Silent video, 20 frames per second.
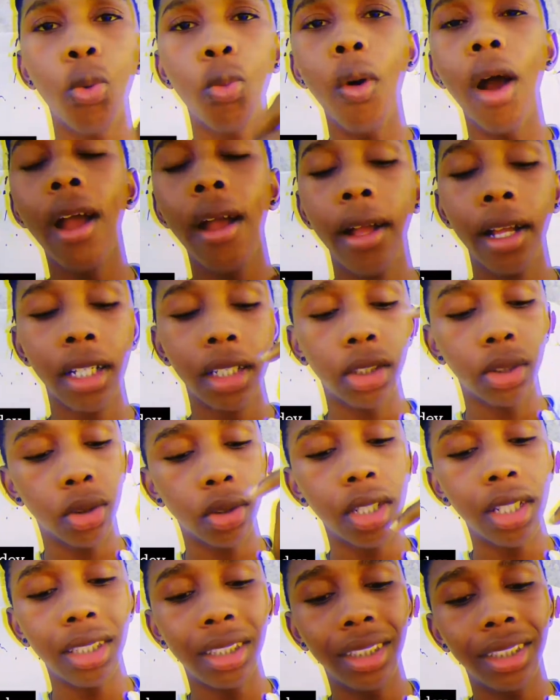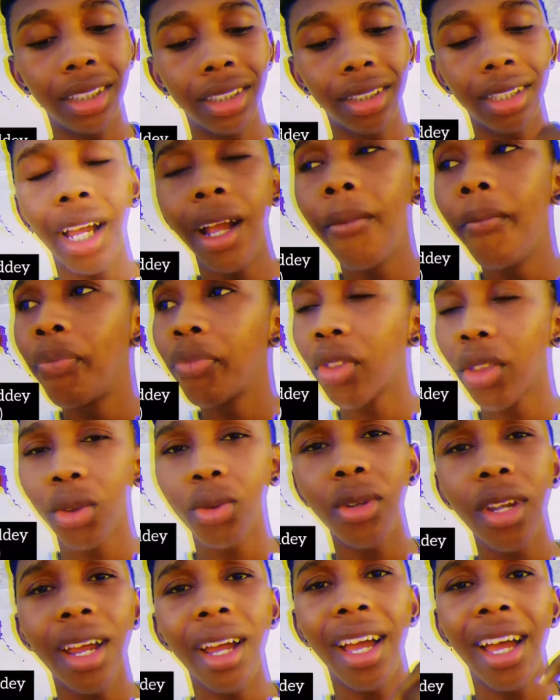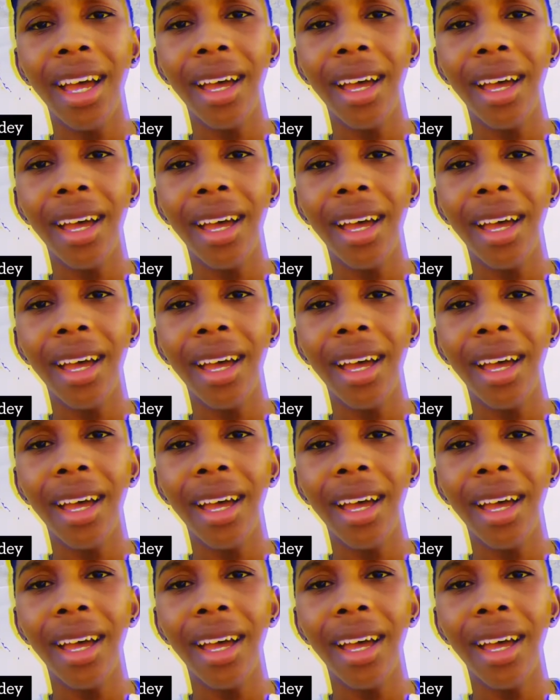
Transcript: Y. To the J, to the